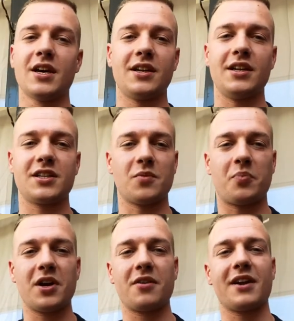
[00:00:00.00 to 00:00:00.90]
they
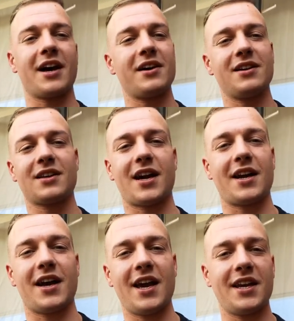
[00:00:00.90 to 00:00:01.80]
disappear, and I kind
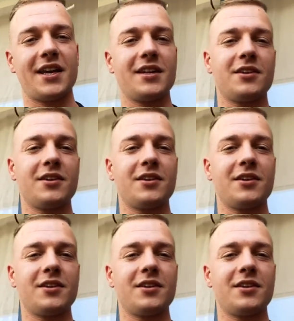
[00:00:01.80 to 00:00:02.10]
of hate it.